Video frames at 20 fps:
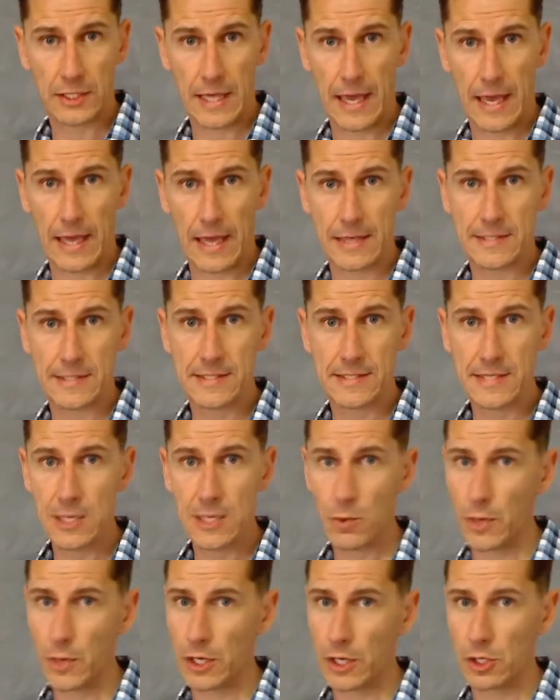and see
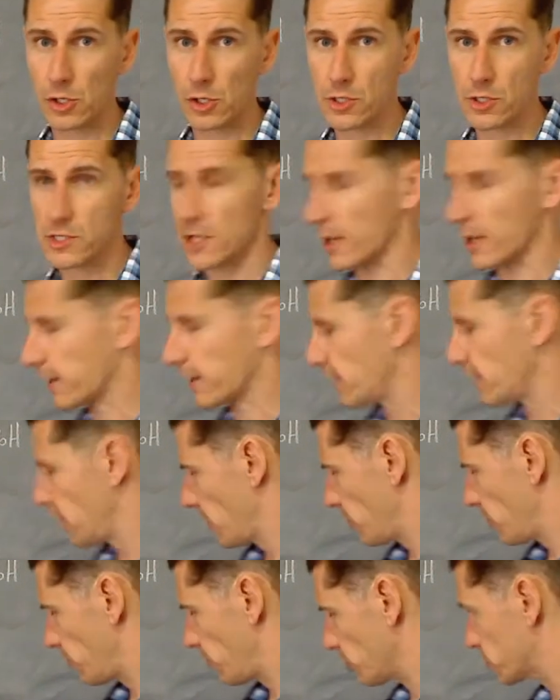what it looks like
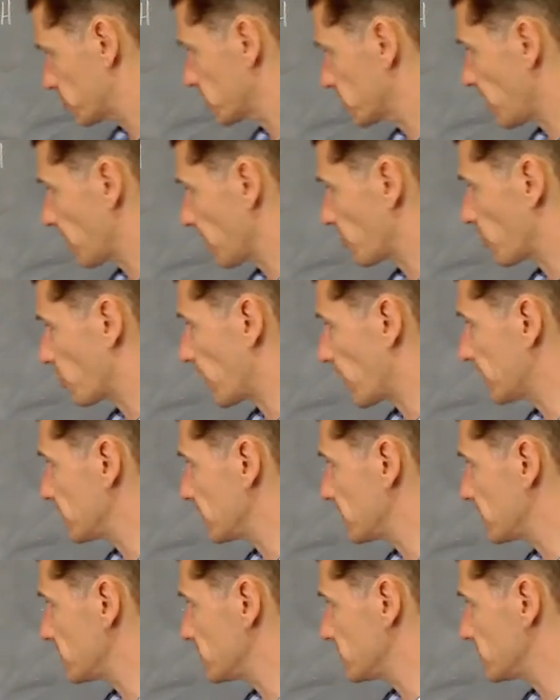for time greater
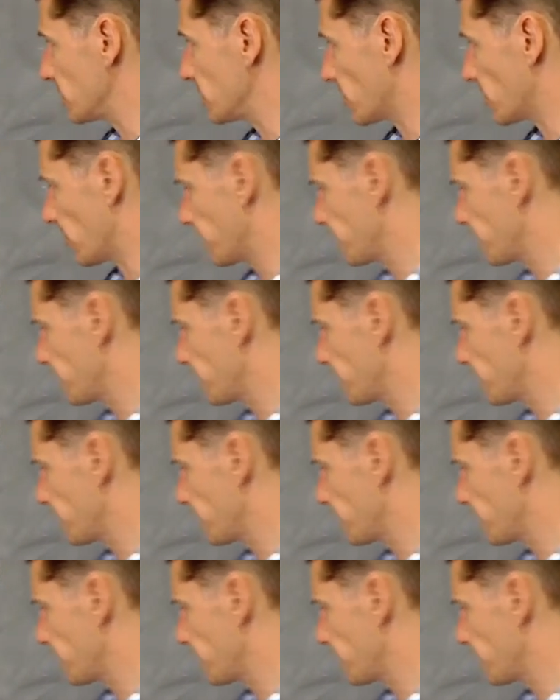than 0.